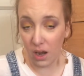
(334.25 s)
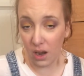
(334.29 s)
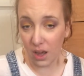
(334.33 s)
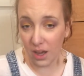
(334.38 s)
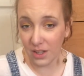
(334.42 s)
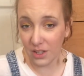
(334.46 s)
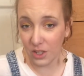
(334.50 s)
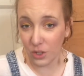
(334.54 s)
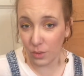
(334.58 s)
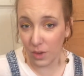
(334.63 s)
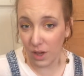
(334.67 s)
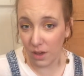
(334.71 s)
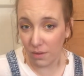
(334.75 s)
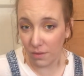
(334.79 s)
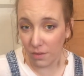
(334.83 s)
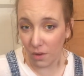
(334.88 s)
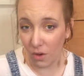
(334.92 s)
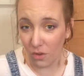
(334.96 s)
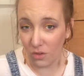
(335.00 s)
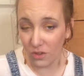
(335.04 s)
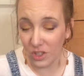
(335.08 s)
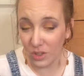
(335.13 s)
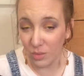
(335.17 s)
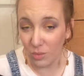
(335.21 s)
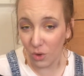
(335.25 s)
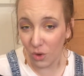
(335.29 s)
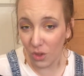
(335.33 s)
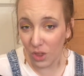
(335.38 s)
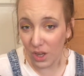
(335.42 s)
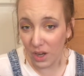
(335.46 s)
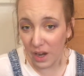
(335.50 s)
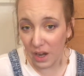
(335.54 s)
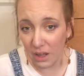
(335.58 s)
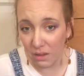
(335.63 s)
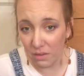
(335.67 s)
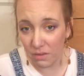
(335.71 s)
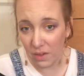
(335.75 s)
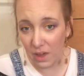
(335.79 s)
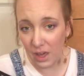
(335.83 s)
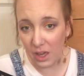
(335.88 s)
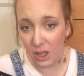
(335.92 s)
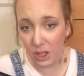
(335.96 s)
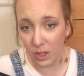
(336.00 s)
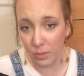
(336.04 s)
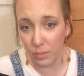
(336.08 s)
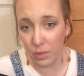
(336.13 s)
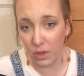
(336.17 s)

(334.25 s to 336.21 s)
like to wear thongs more than anything,